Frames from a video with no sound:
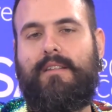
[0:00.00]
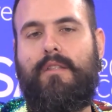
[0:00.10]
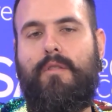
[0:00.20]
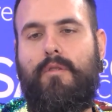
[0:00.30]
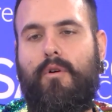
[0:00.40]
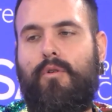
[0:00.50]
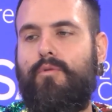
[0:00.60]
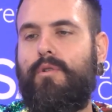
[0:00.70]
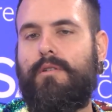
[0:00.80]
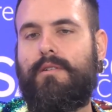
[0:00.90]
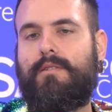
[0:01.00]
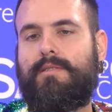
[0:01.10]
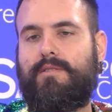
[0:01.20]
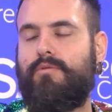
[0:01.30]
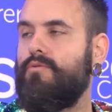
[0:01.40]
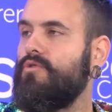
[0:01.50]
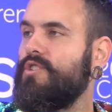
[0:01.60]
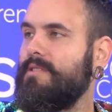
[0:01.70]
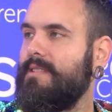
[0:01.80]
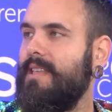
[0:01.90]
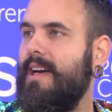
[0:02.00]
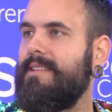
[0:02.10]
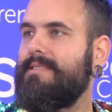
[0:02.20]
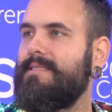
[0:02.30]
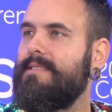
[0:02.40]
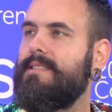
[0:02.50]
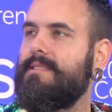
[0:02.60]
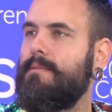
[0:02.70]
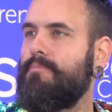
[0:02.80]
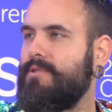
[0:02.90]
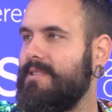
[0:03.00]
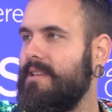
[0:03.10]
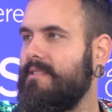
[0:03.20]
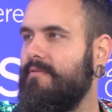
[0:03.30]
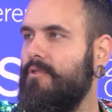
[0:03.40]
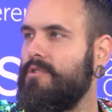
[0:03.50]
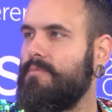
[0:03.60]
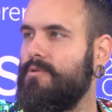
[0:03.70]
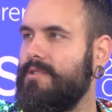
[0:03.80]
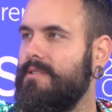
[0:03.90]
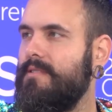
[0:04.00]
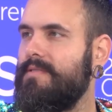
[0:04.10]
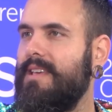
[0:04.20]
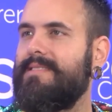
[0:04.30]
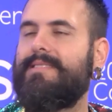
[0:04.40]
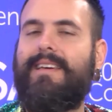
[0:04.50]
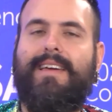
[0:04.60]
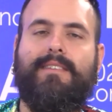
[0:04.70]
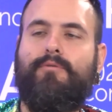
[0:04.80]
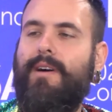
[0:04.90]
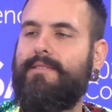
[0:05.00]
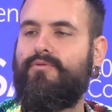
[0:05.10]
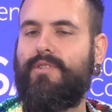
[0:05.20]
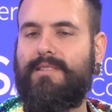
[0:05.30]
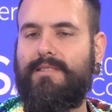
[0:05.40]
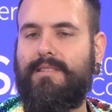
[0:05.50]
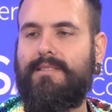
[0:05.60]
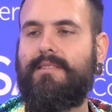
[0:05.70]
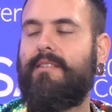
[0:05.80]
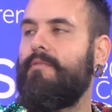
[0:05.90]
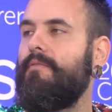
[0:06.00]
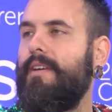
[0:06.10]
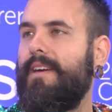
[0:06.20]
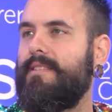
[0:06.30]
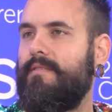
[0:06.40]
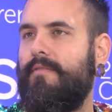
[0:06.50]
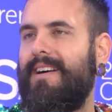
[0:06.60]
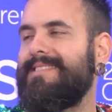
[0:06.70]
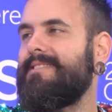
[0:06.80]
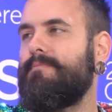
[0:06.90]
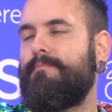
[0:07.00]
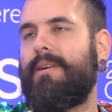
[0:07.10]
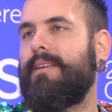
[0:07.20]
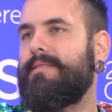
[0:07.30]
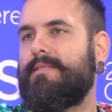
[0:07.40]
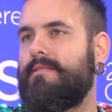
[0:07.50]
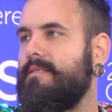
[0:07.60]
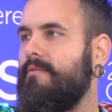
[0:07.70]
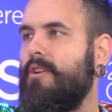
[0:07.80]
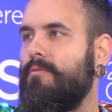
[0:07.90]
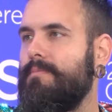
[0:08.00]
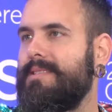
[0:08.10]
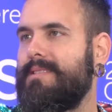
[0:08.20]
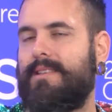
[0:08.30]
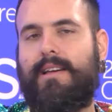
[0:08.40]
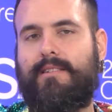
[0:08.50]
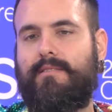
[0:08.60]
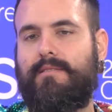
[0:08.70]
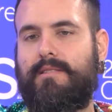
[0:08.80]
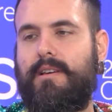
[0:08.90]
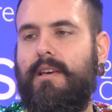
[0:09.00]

no solution that has 60% false positives has any right to exist in a fast-paced development cycles.